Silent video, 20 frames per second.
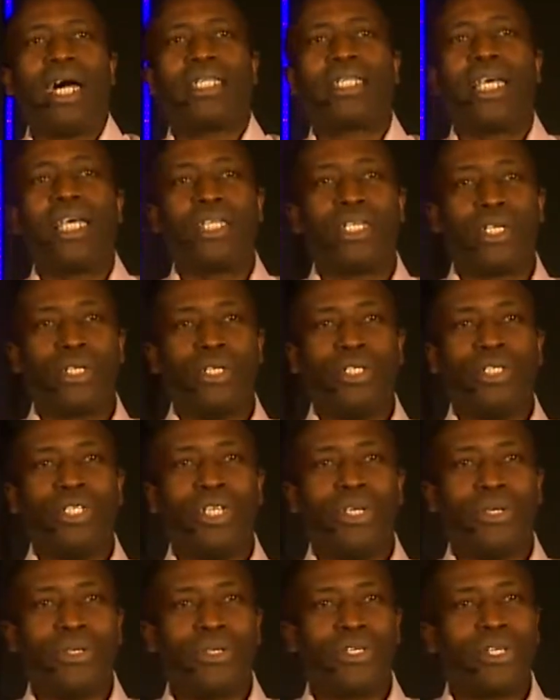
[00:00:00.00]
I'll tell you the good
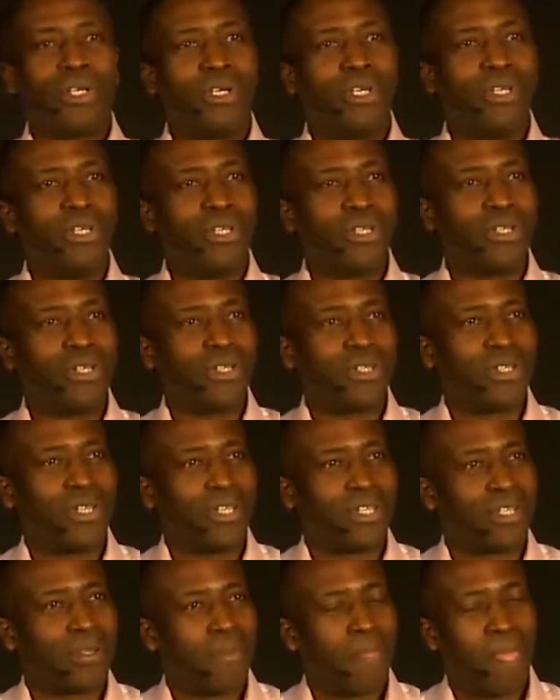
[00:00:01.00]
news. The good news is
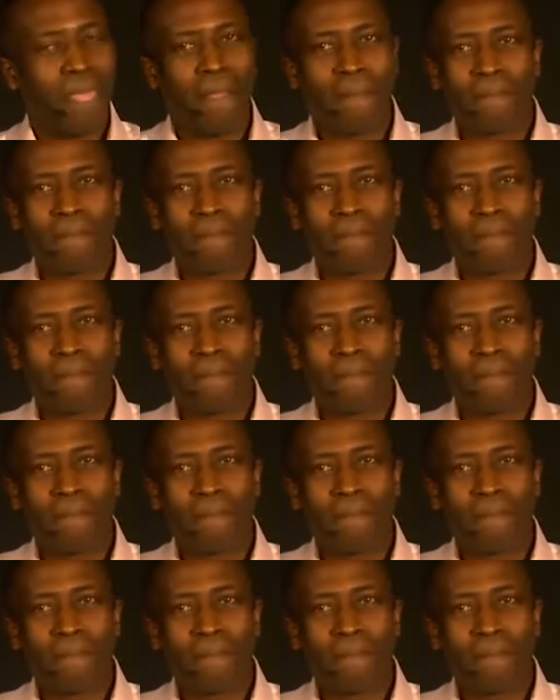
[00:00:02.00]
this.